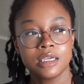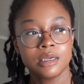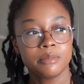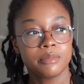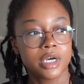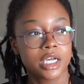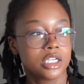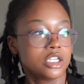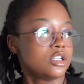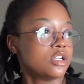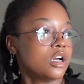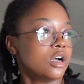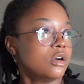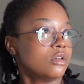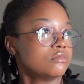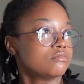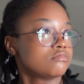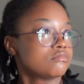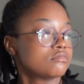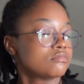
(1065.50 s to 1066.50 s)
But, you
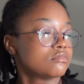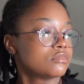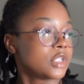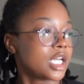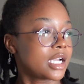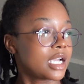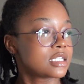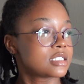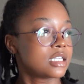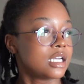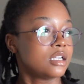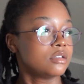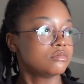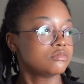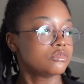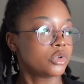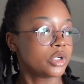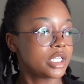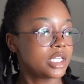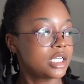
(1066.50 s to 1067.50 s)
know, like I
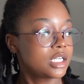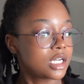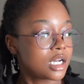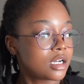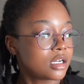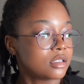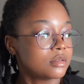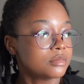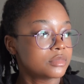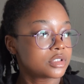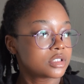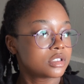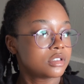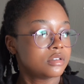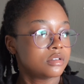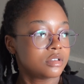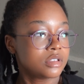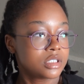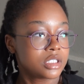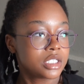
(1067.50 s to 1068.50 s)
said, when he comes,
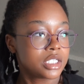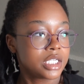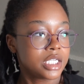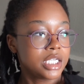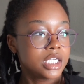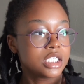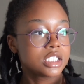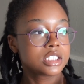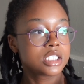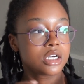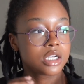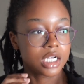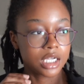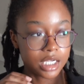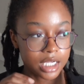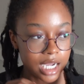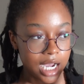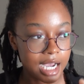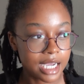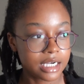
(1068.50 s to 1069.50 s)
he's going to
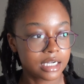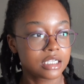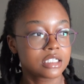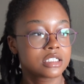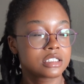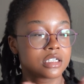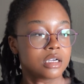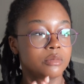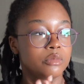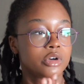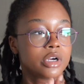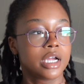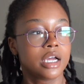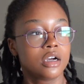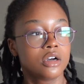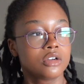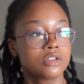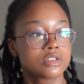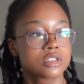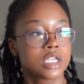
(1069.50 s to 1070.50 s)
guide us somewhere
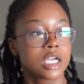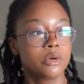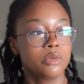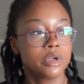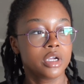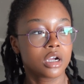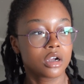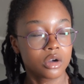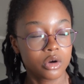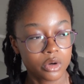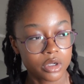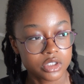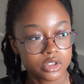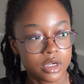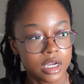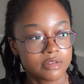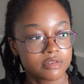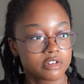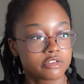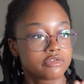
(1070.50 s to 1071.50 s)
else. Like, we are going to
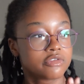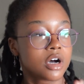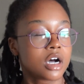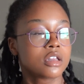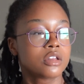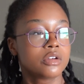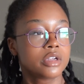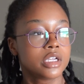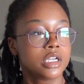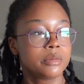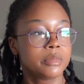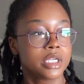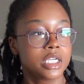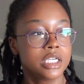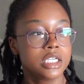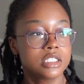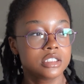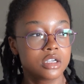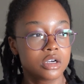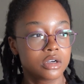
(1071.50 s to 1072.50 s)
have to follow him, and
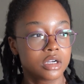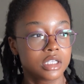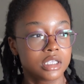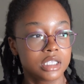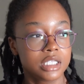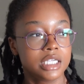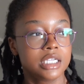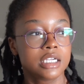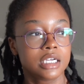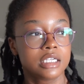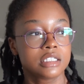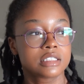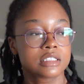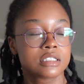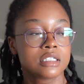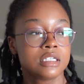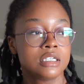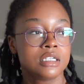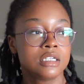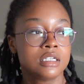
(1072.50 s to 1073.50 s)
he's going to lead
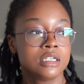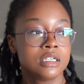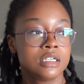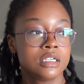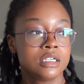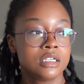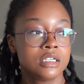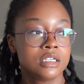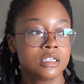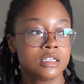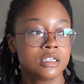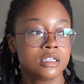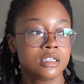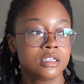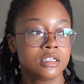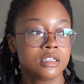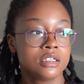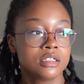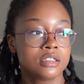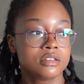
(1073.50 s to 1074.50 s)
us
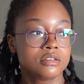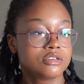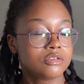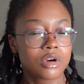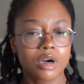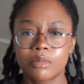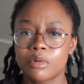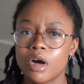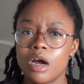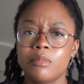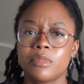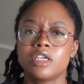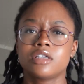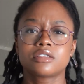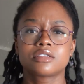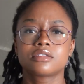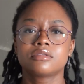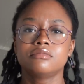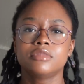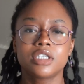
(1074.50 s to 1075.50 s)
to our
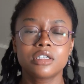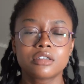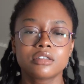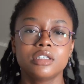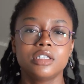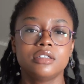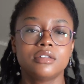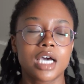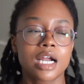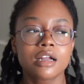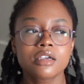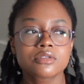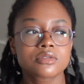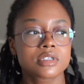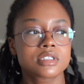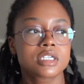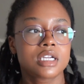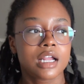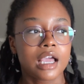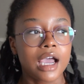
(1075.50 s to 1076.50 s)
promise. Literally, that is
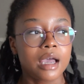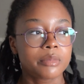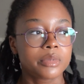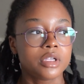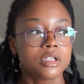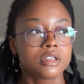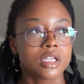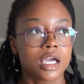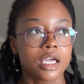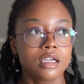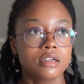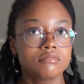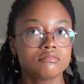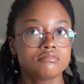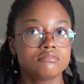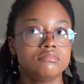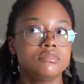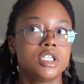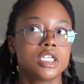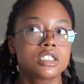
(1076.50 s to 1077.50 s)
what's going to happen. Like,
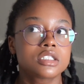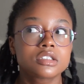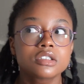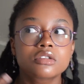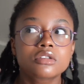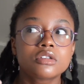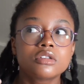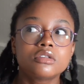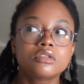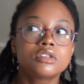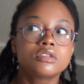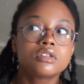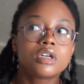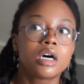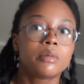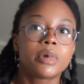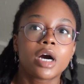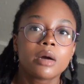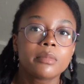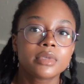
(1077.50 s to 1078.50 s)
this little
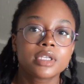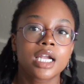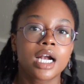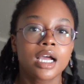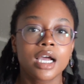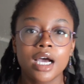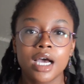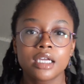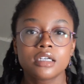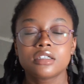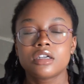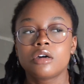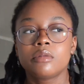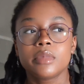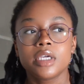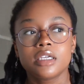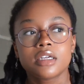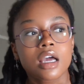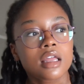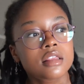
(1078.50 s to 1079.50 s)
apartment that I got don't
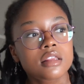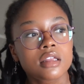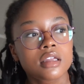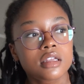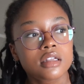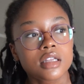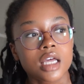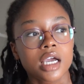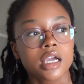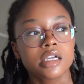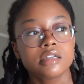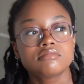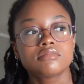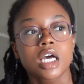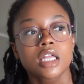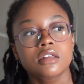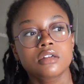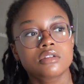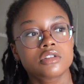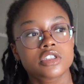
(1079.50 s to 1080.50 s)
mean nothing. Like,
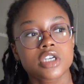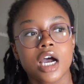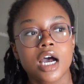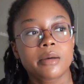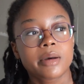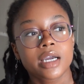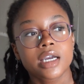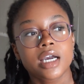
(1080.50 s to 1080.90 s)
that little job I